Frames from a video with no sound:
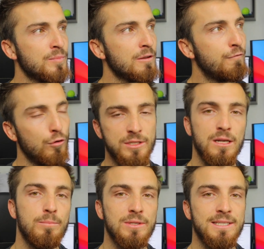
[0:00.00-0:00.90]

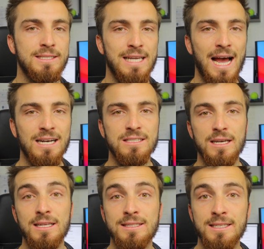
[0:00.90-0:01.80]
14% tax
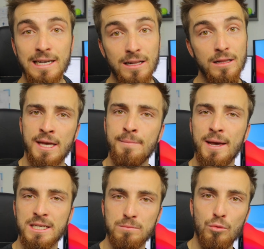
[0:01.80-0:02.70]
until he
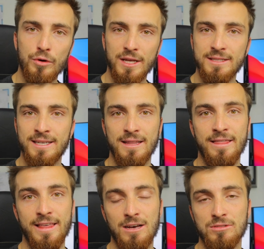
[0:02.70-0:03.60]
makes more than
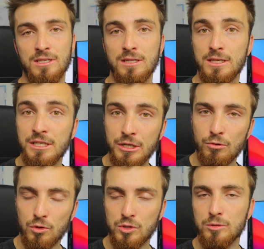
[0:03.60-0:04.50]
10,000
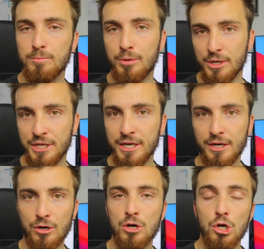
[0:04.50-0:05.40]
euros per
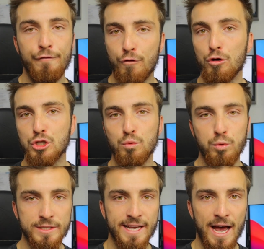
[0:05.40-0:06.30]
year. Of course,
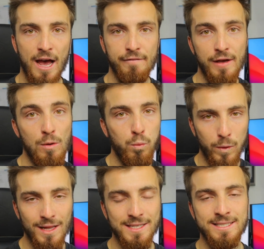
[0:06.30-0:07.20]
once I have a
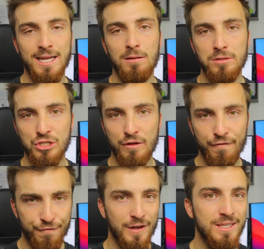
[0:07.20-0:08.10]
well-established
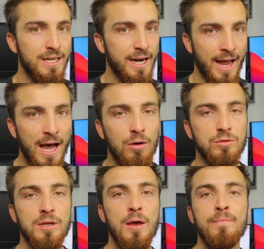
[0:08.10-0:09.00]
funded
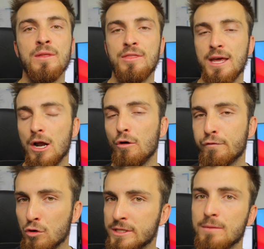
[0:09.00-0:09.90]
account, then
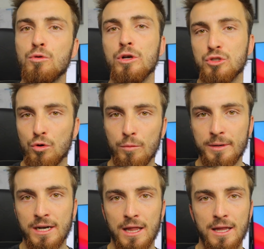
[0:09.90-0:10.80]
of course I'm going to
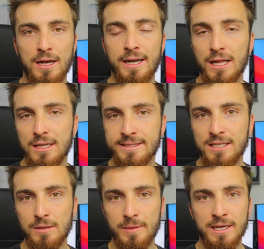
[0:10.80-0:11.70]
open an
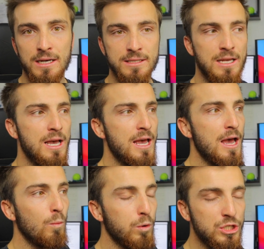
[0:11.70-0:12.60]
LLC because
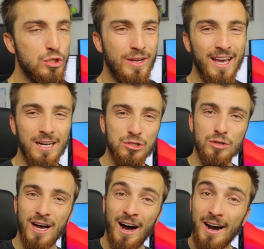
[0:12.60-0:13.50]
once you get into
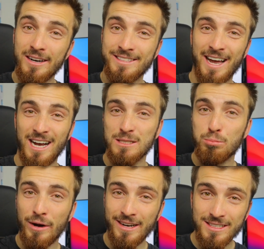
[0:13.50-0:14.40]
the higher tax
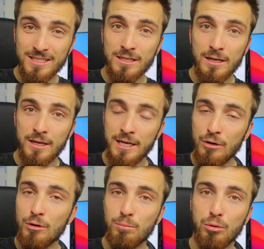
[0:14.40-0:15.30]
brackets,
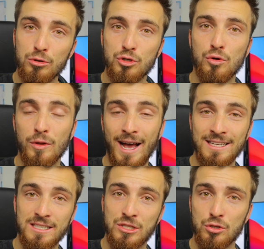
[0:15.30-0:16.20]
here in Portugal,
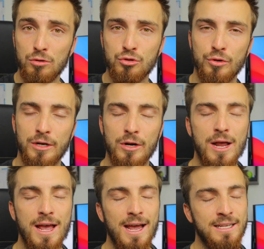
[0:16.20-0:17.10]
as a sole trader,
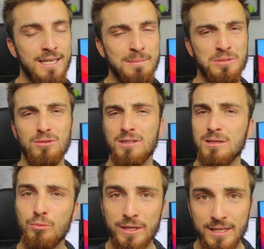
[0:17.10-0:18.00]
it's
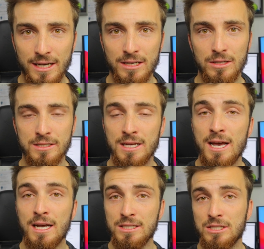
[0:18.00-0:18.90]
absolutely ridiculous.
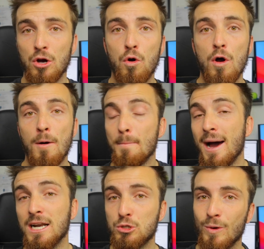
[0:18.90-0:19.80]
And so,
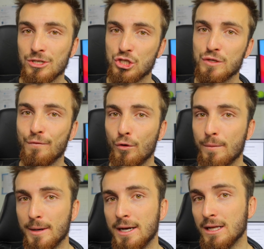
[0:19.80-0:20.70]
might as well just
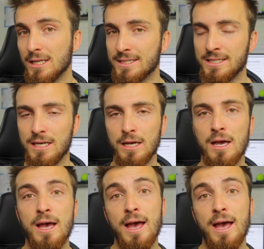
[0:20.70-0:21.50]
form an LLC.